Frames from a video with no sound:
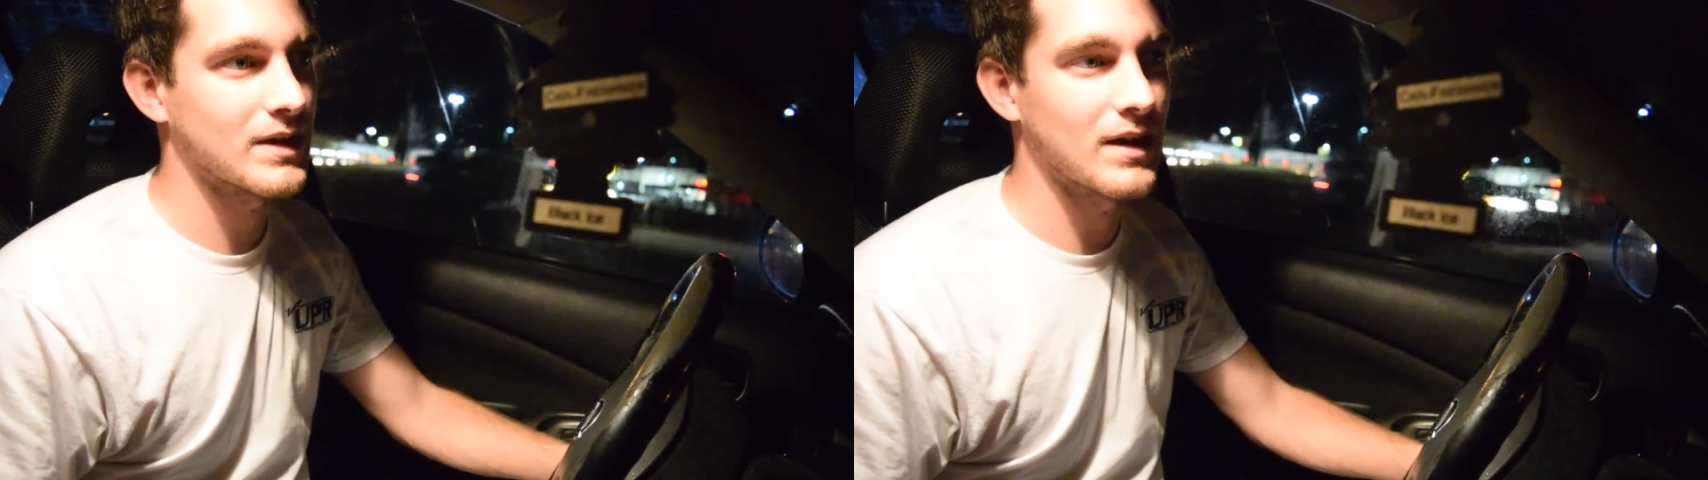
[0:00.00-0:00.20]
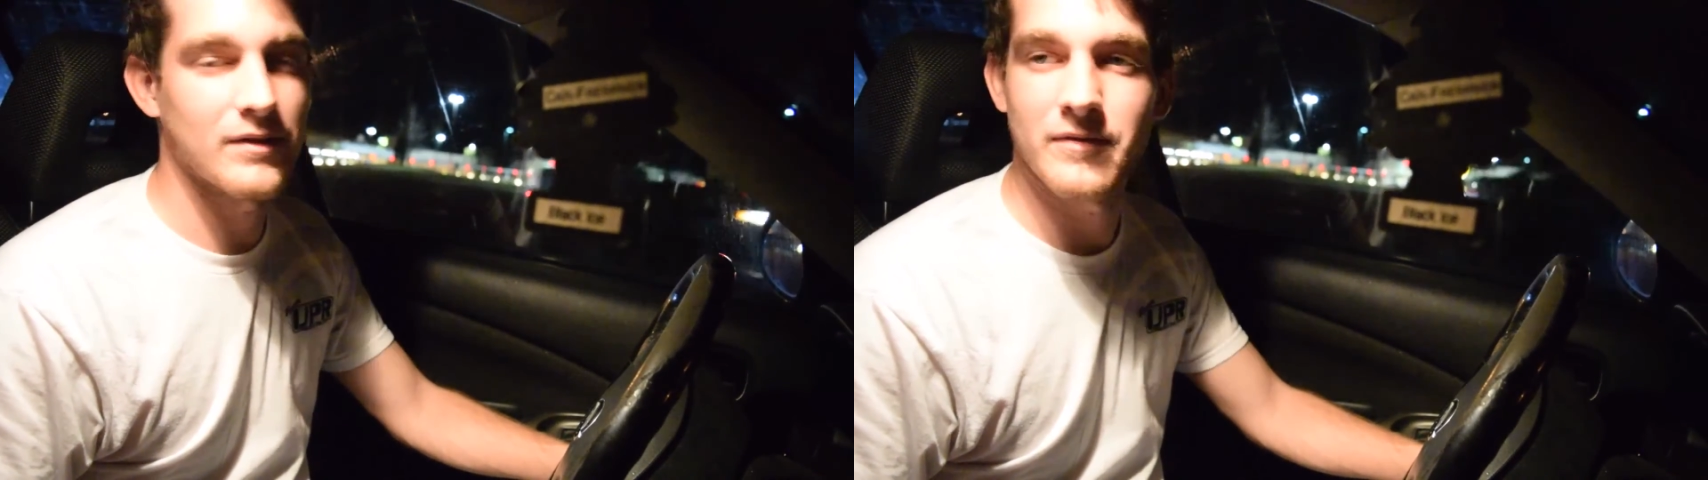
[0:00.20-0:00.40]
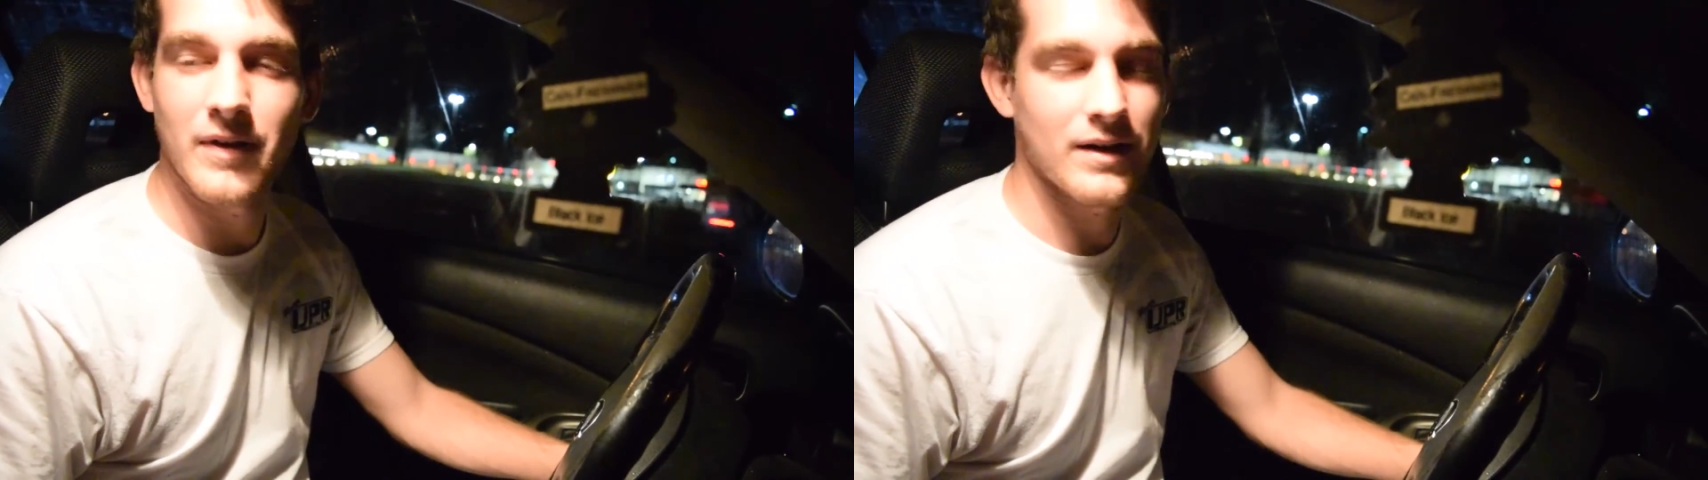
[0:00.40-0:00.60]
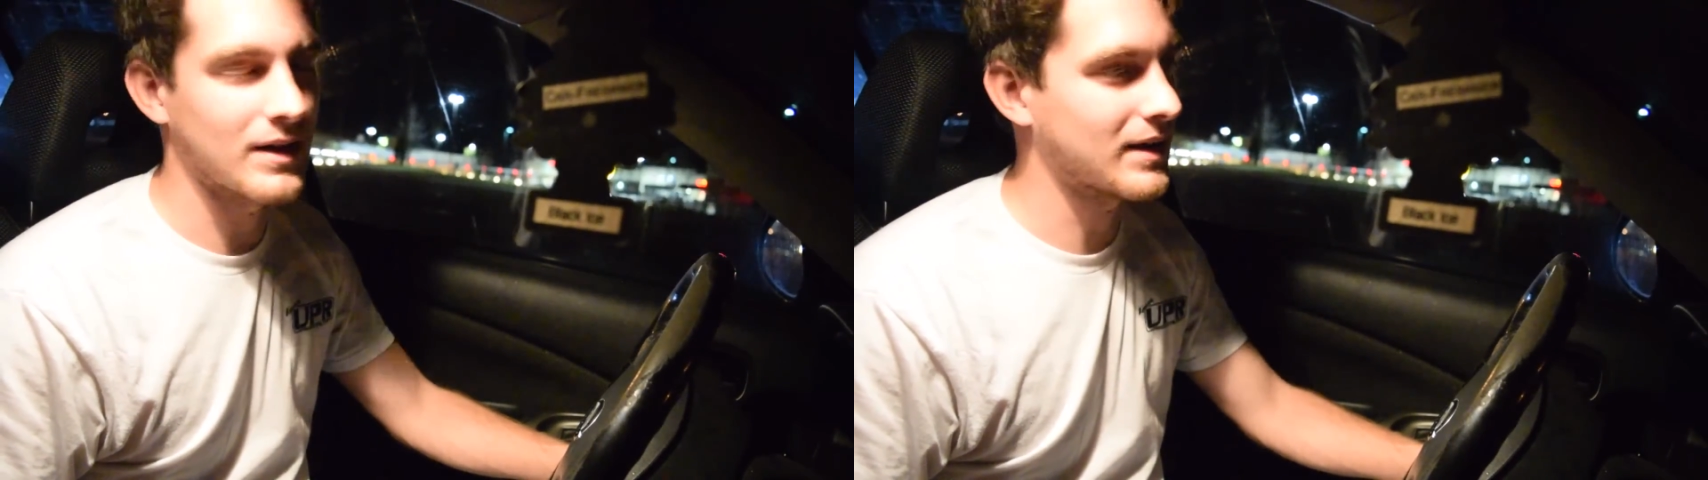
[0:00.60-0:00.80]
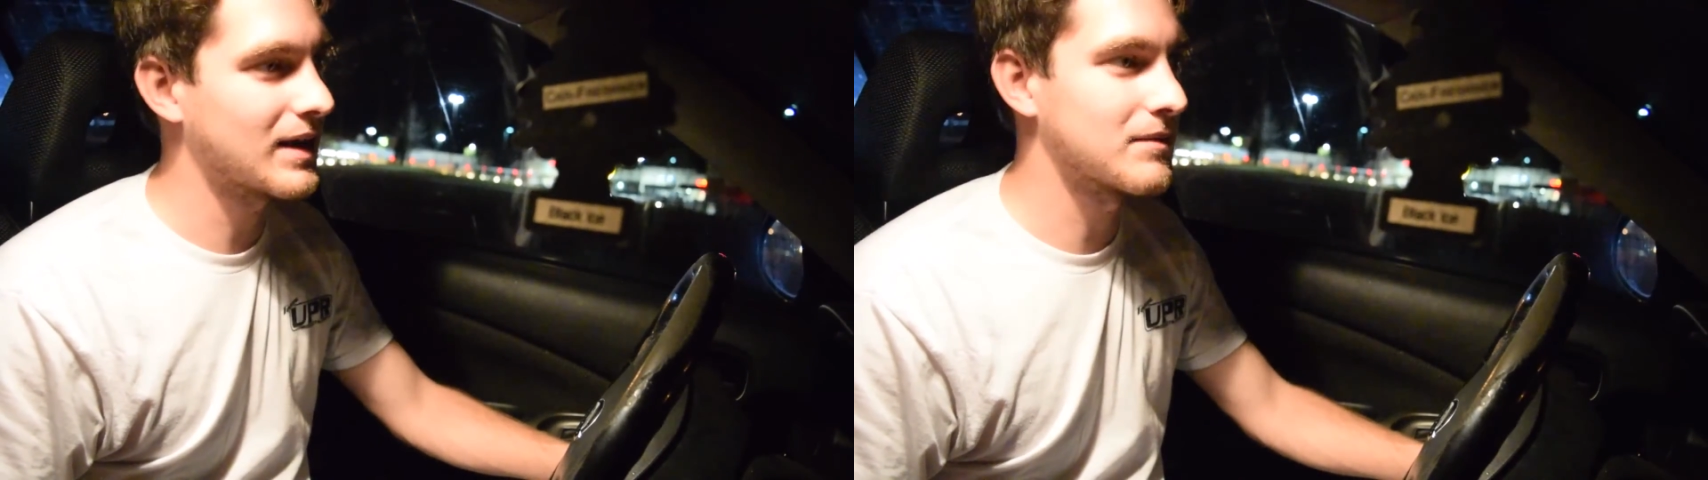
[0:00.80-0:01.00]
God, fuck,
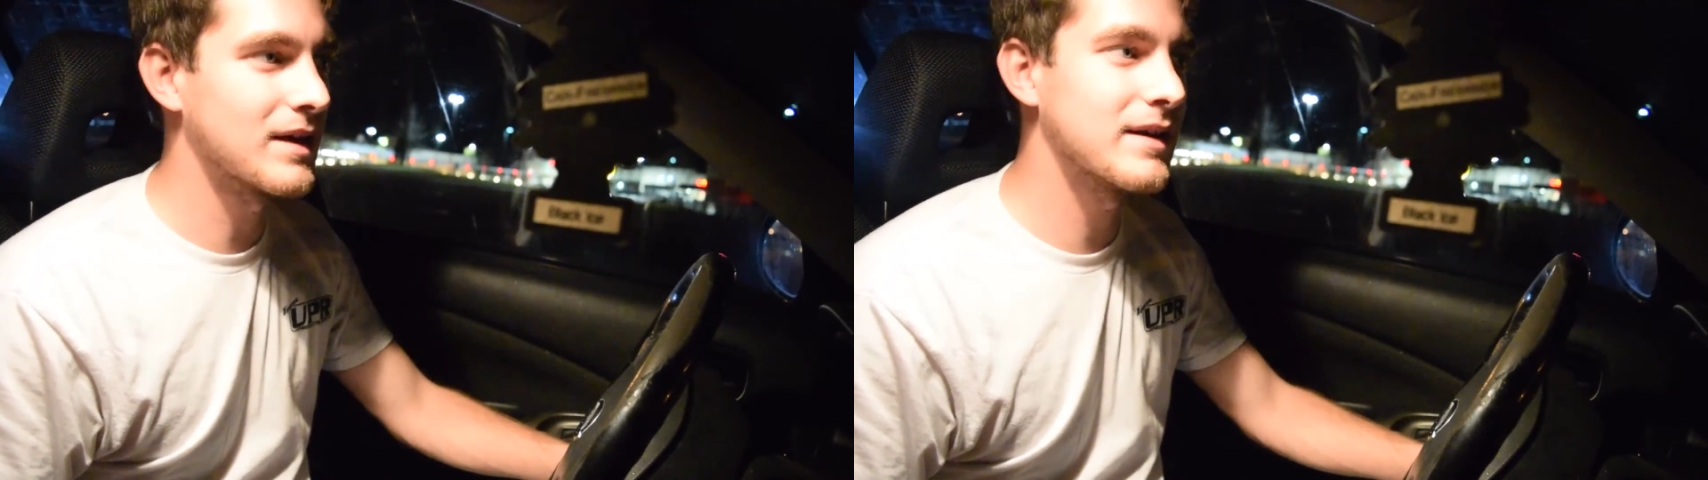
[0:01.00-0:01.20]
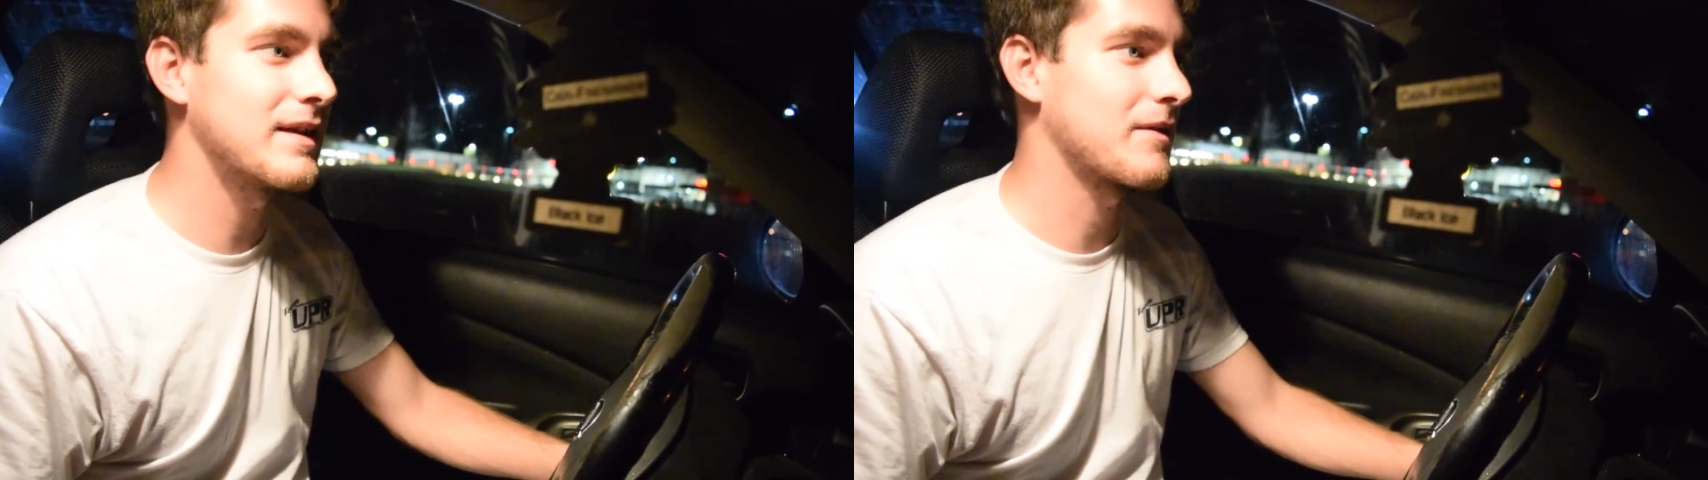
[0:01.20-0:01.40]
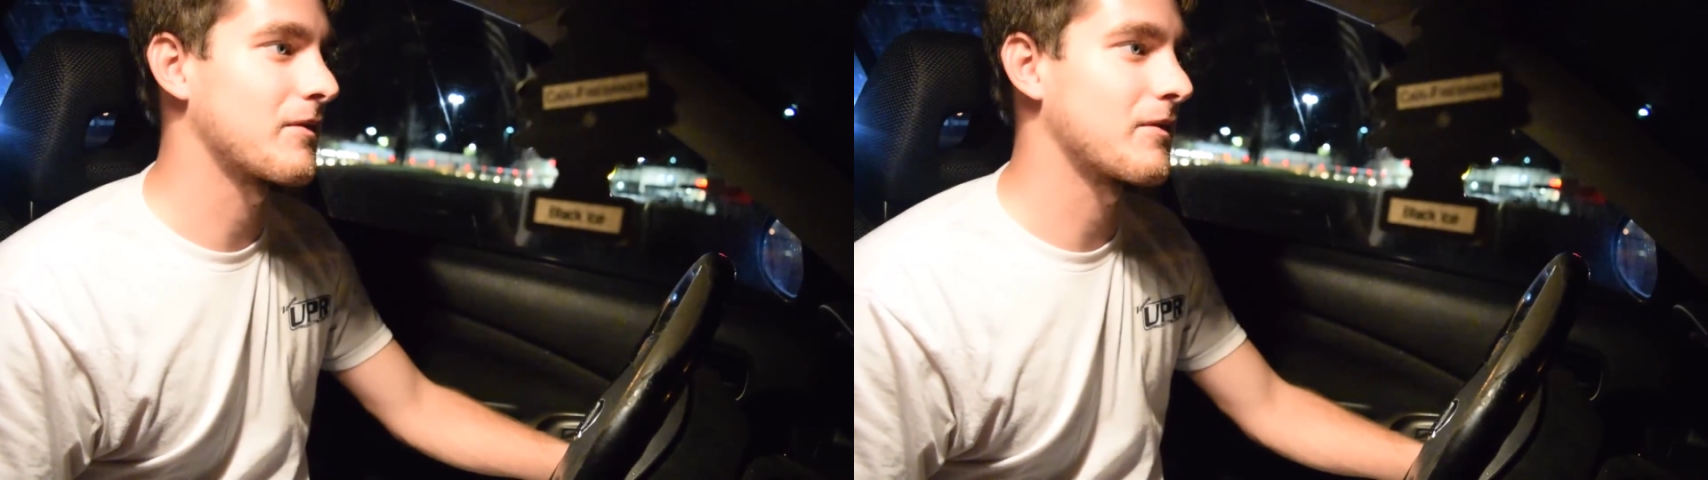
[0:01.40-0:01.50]
I keep getting that